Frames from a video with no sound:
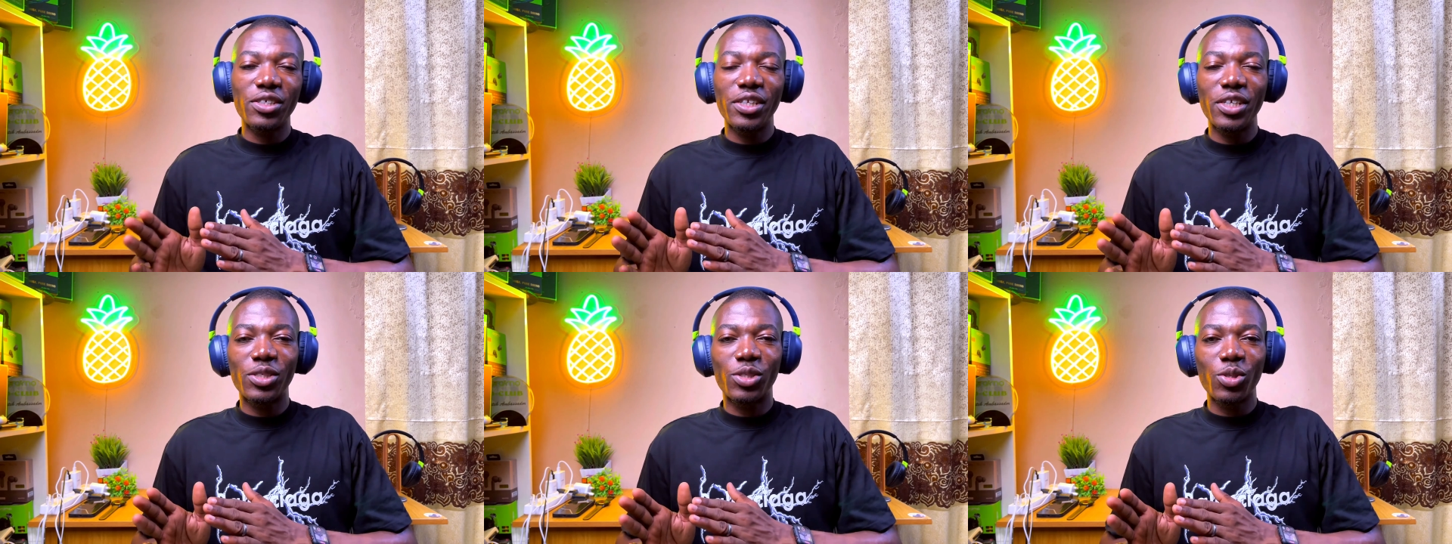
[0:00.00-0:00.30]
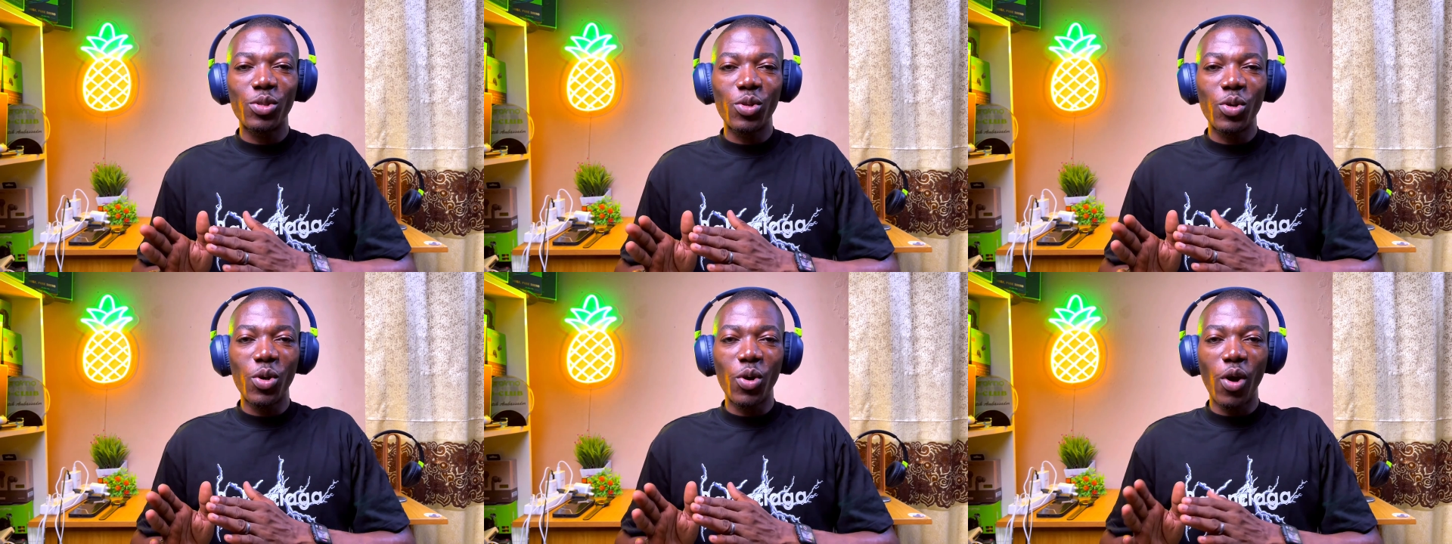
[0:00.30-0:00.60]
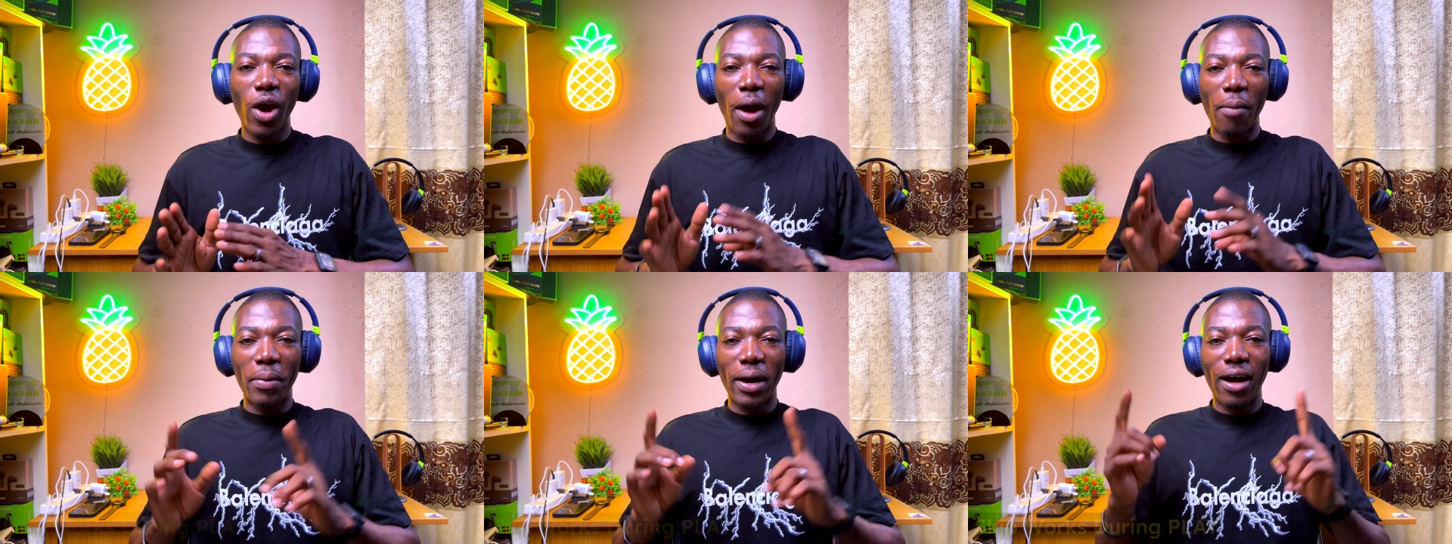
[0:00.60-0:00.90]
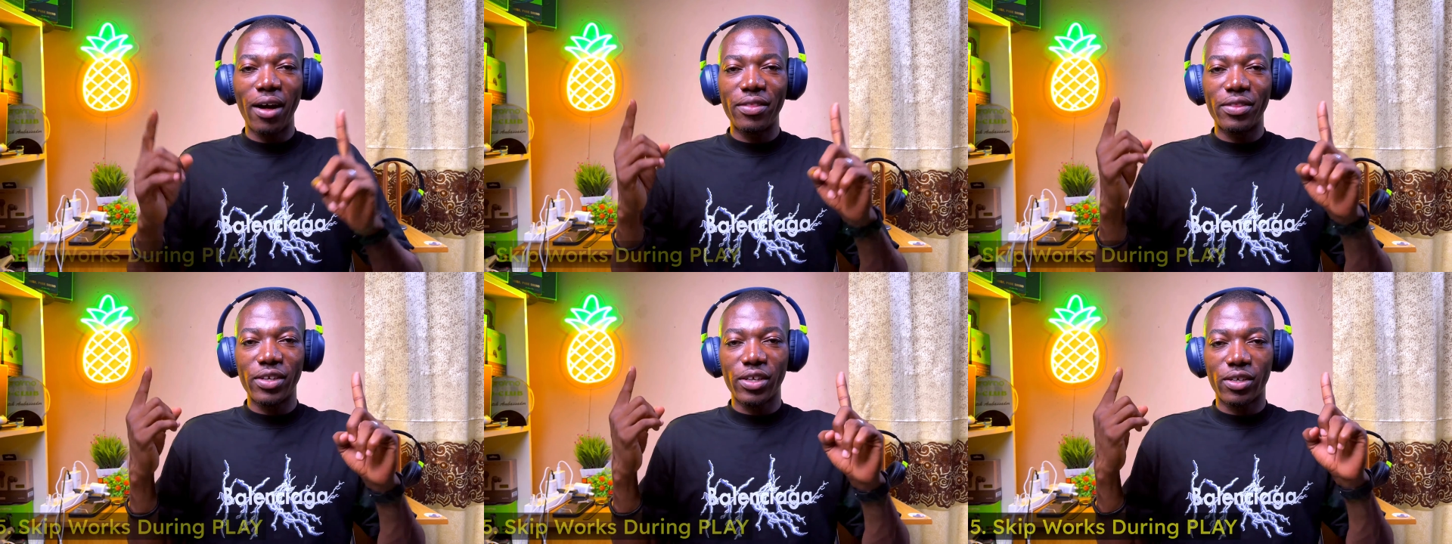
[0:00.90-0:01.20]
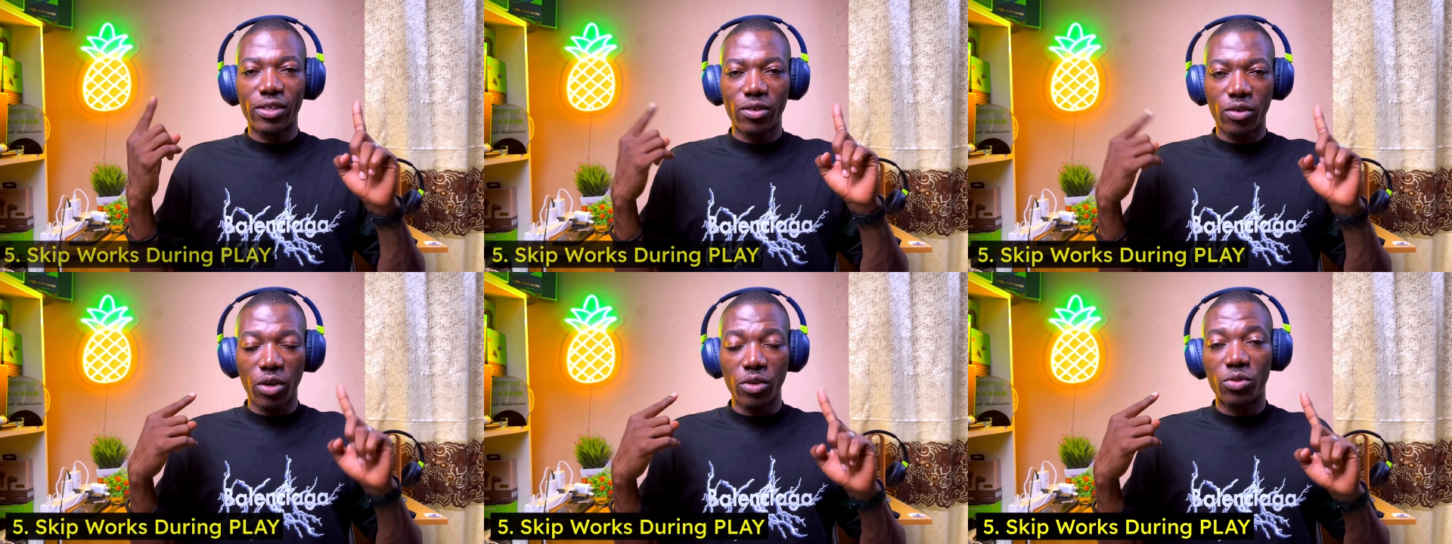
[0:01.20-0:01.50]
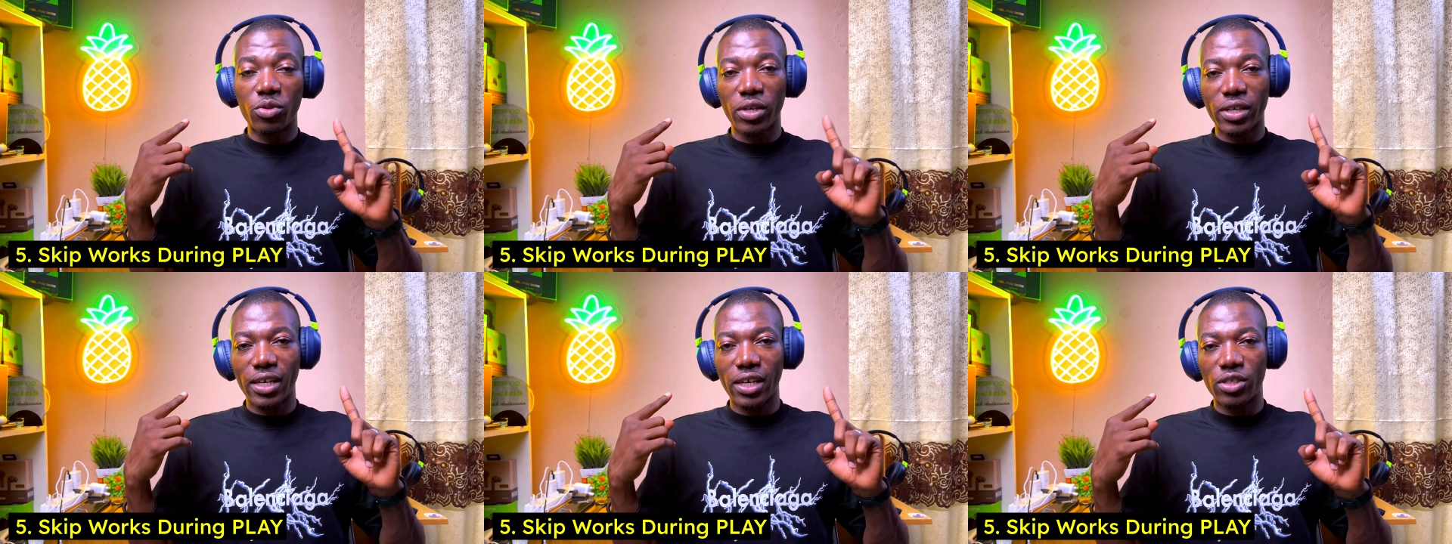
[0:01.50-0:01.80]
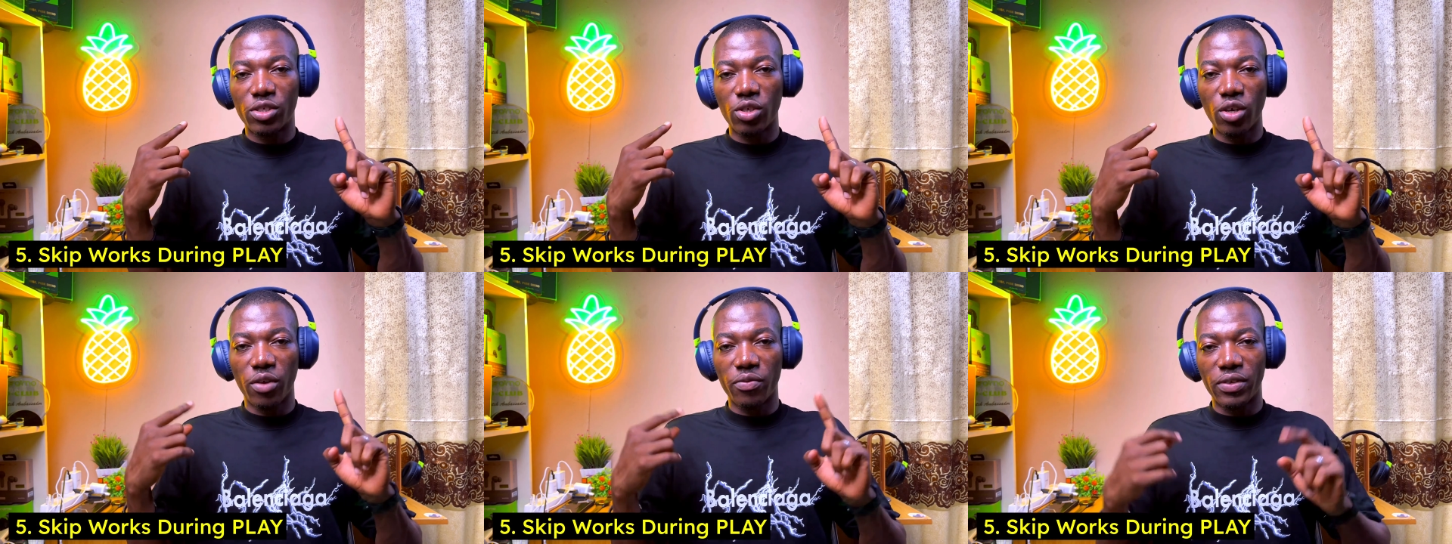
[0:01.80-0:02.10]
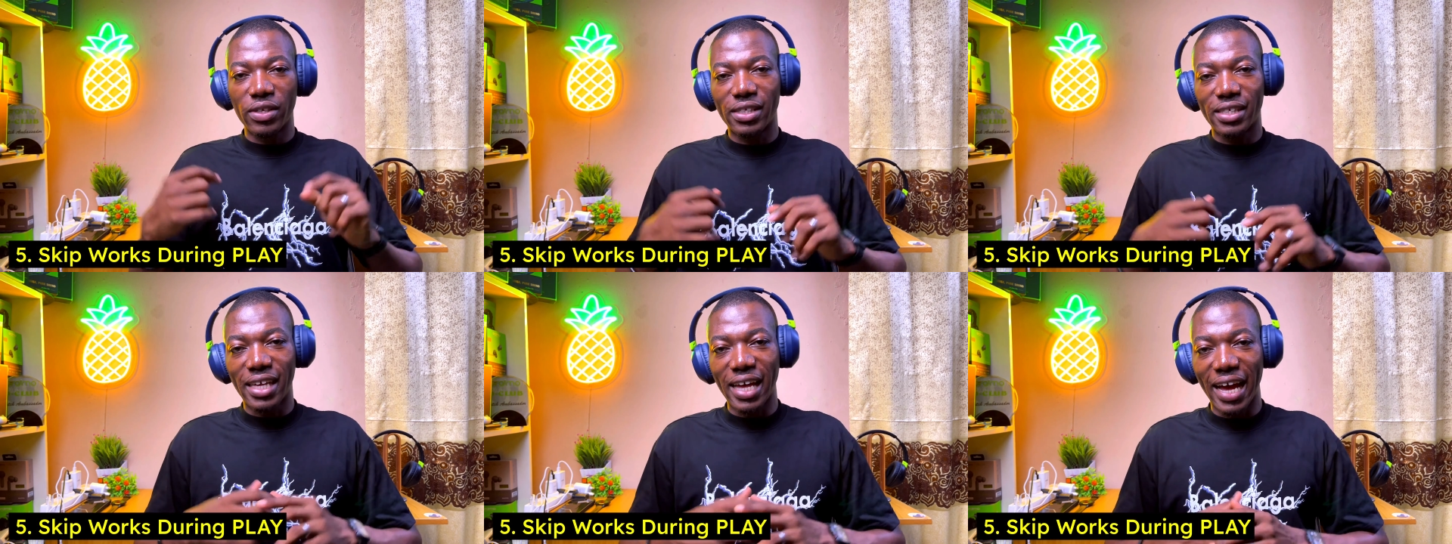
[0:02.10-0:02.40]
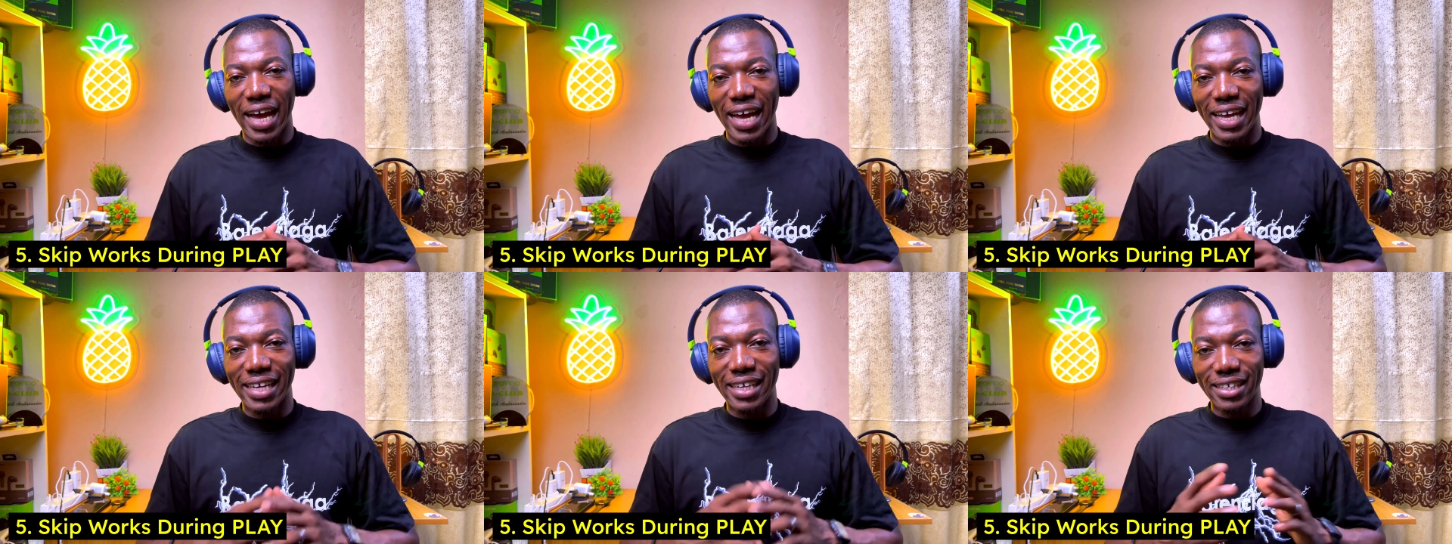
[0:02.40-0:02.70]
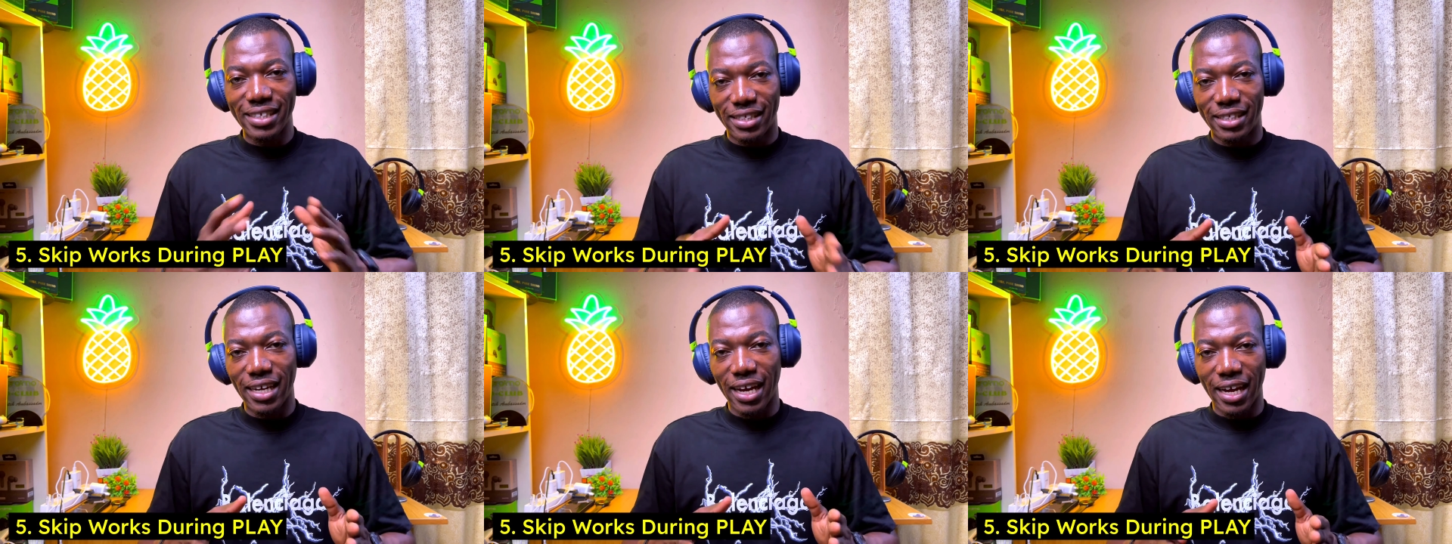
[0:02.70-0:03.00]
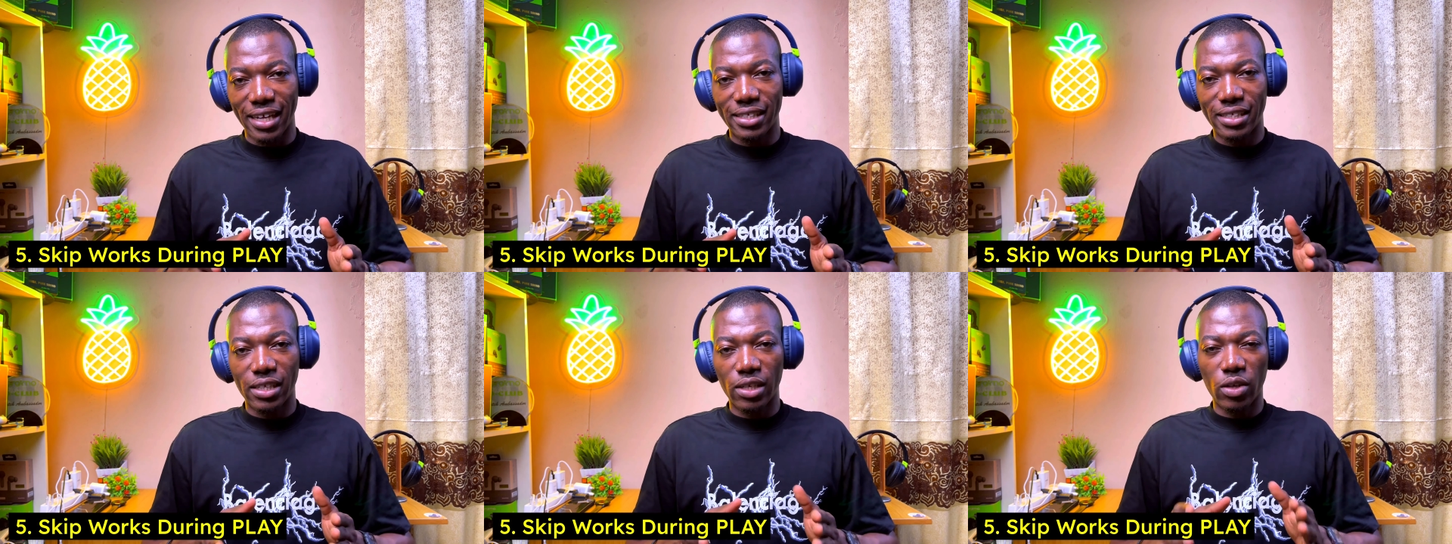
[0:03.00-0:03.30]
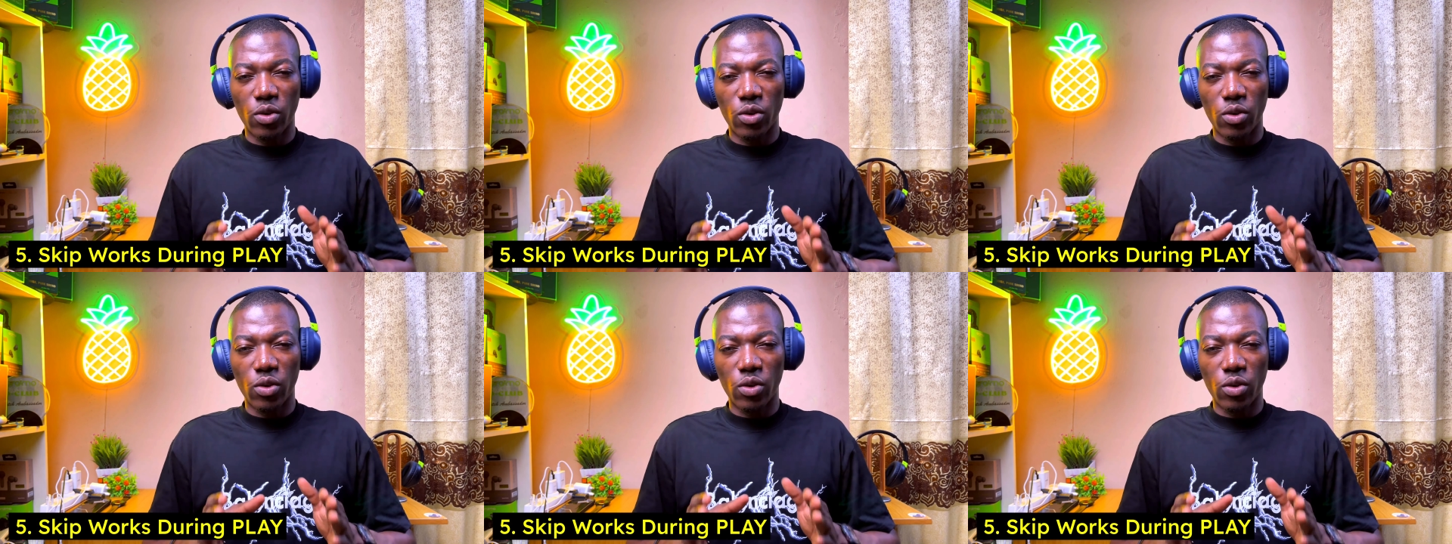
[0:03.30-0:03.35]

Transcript: need to know about the control gesture of this guy is that